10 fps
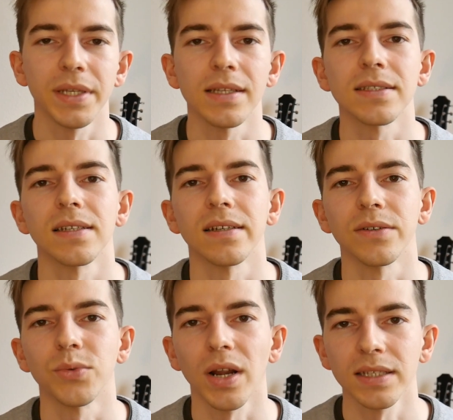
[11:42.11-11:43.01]
It's
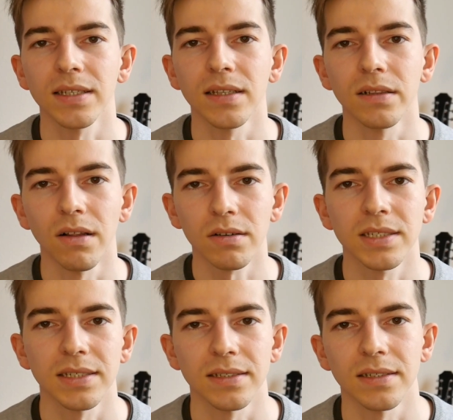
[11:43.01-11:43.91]
writing lock
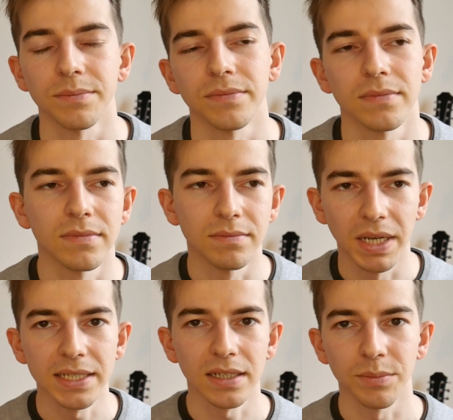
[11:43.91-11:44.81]
system,
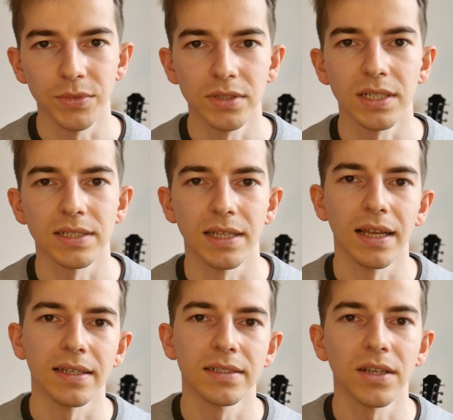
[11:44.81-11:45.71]
basic mutex
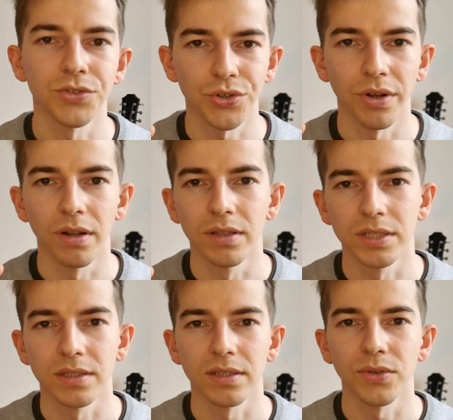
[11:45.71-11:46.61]
that
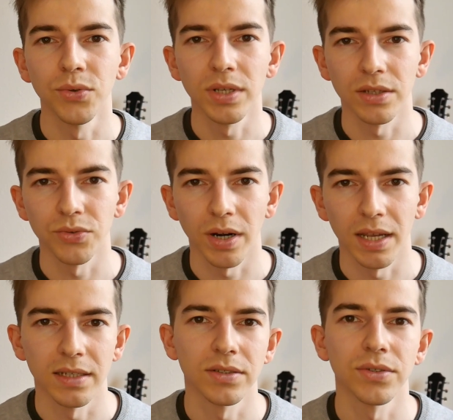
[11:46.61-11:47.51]
controls who can
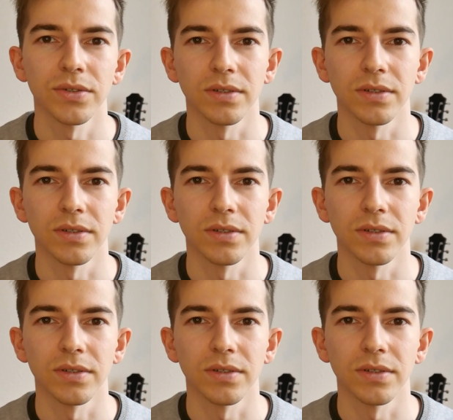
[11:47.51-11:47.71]
write,